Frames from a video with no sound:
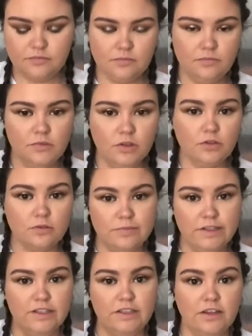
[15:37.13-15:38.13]
Not
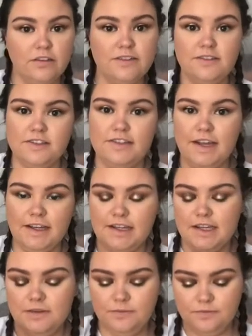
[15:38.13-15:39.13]
completely going to as
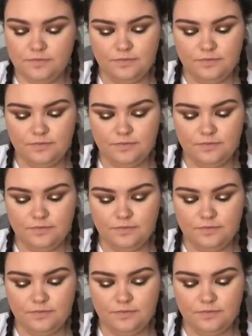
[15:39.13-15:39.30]
tacky.